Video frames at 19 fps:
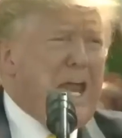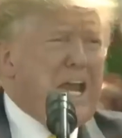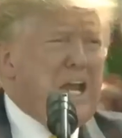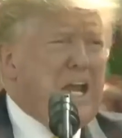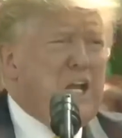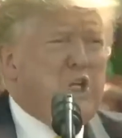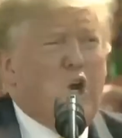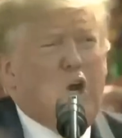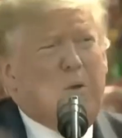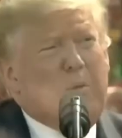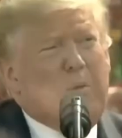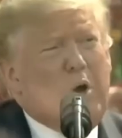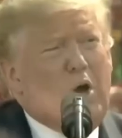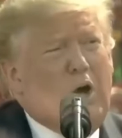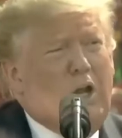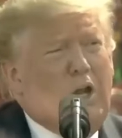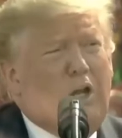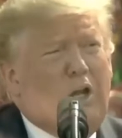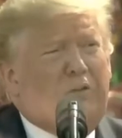and
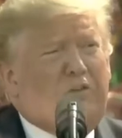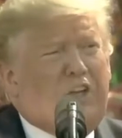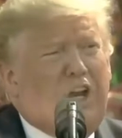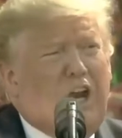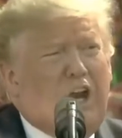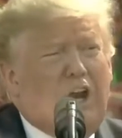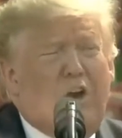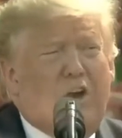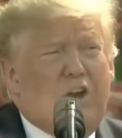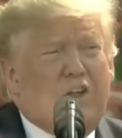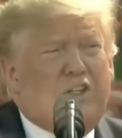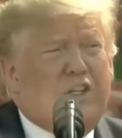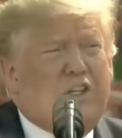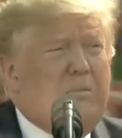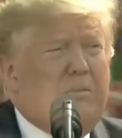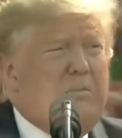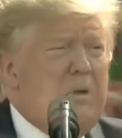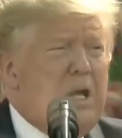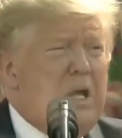turmoil of
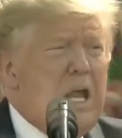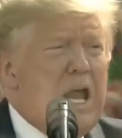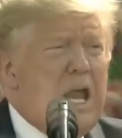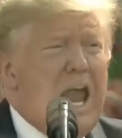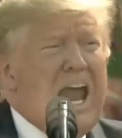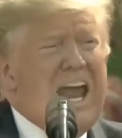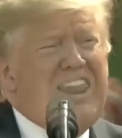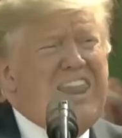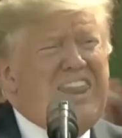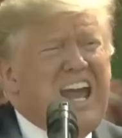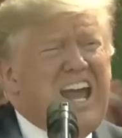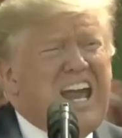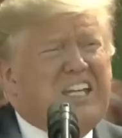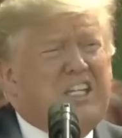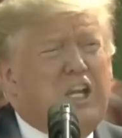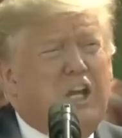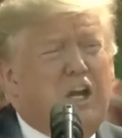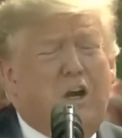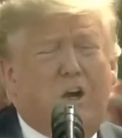terrorism and that
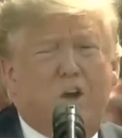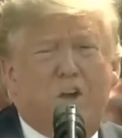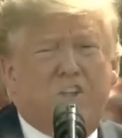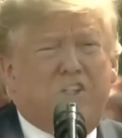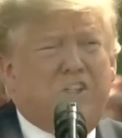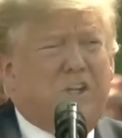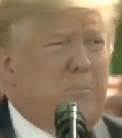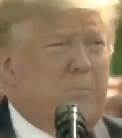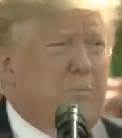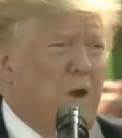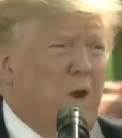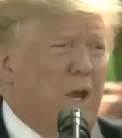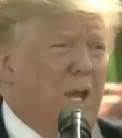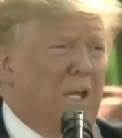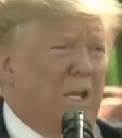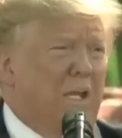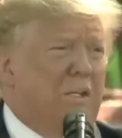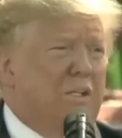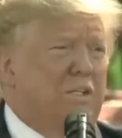terrorism
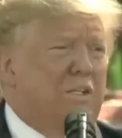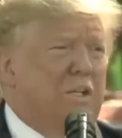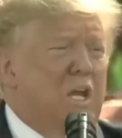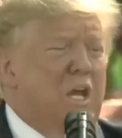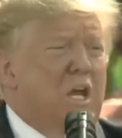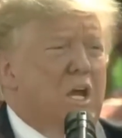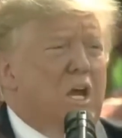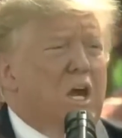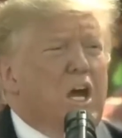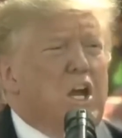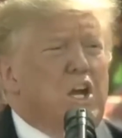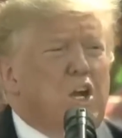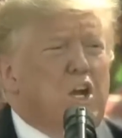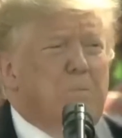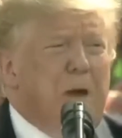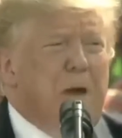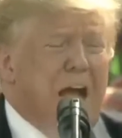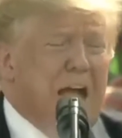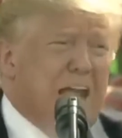brings. Under
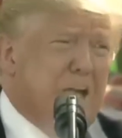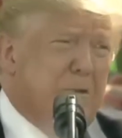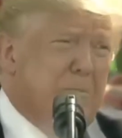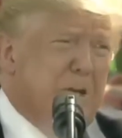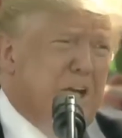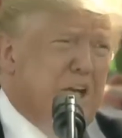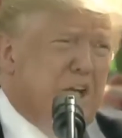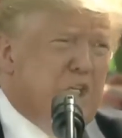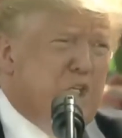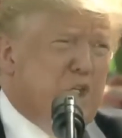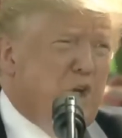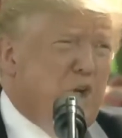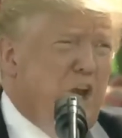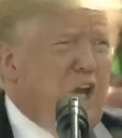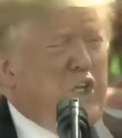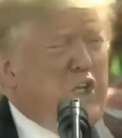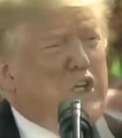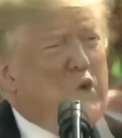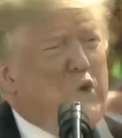my
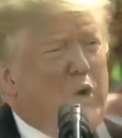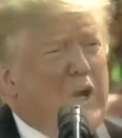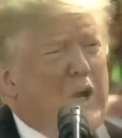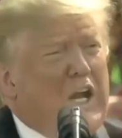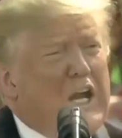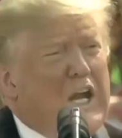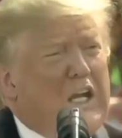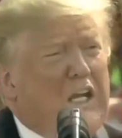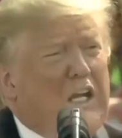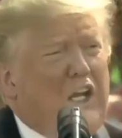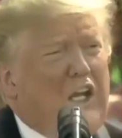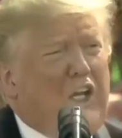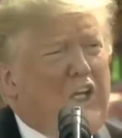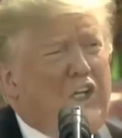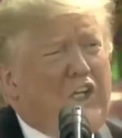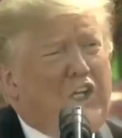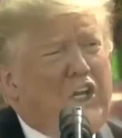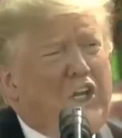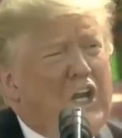administration, we
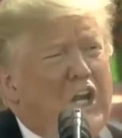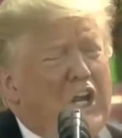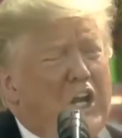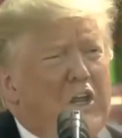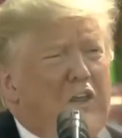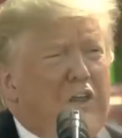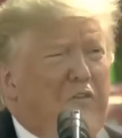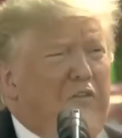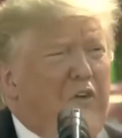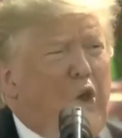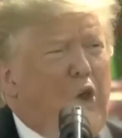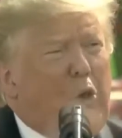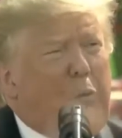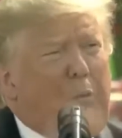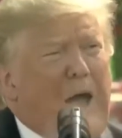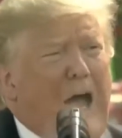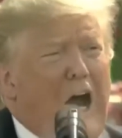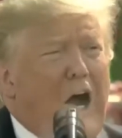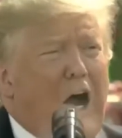unleashed the full
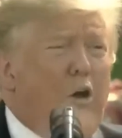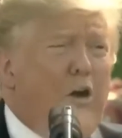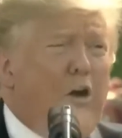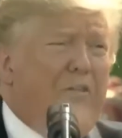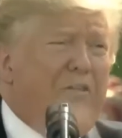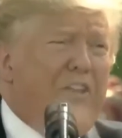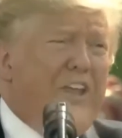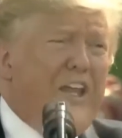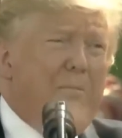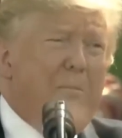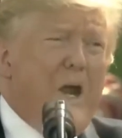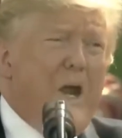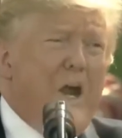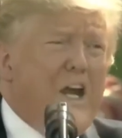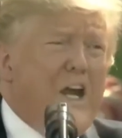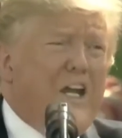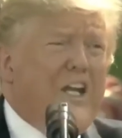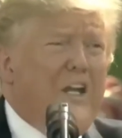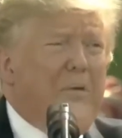power of the
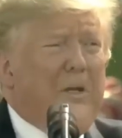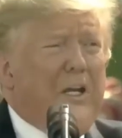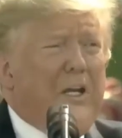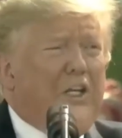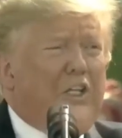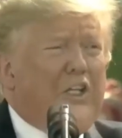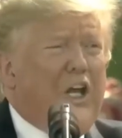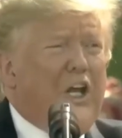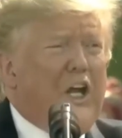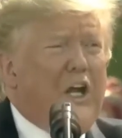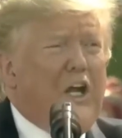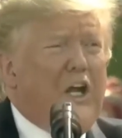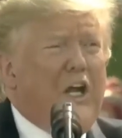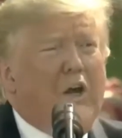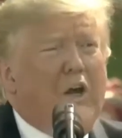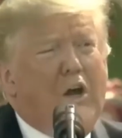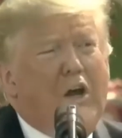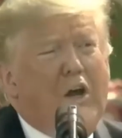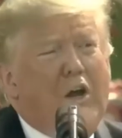American military
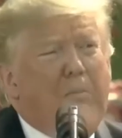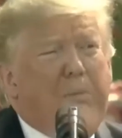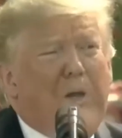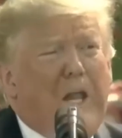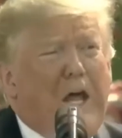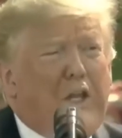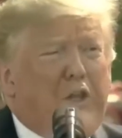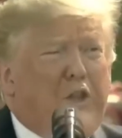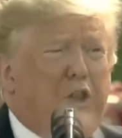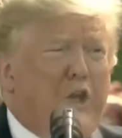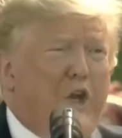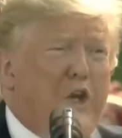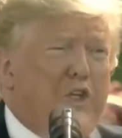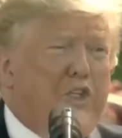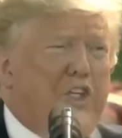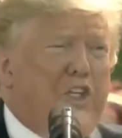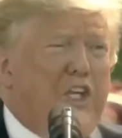on bloodthirsty